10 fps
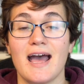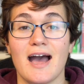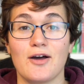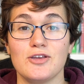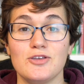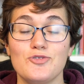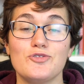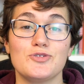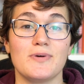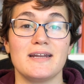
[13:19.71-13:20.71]
how to
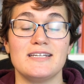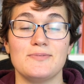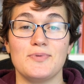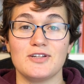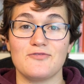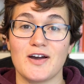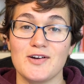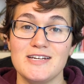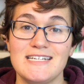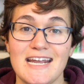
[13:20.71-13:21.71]
use money to build a
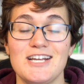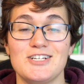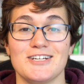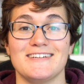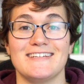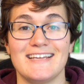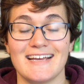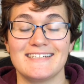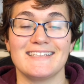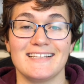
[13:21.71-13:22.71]
foundation to
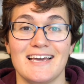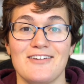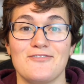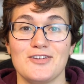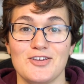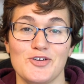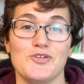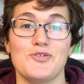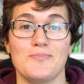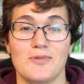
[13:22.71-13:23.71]
get to the life
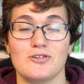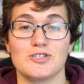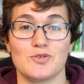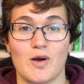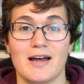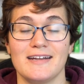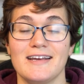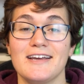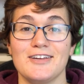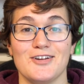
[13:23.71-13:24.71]
you most want.
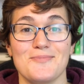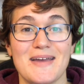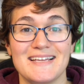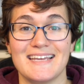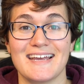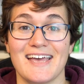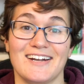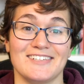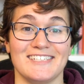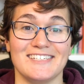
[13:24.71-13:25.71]
You're amazing,
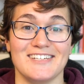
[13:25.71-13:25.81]
and I'll see you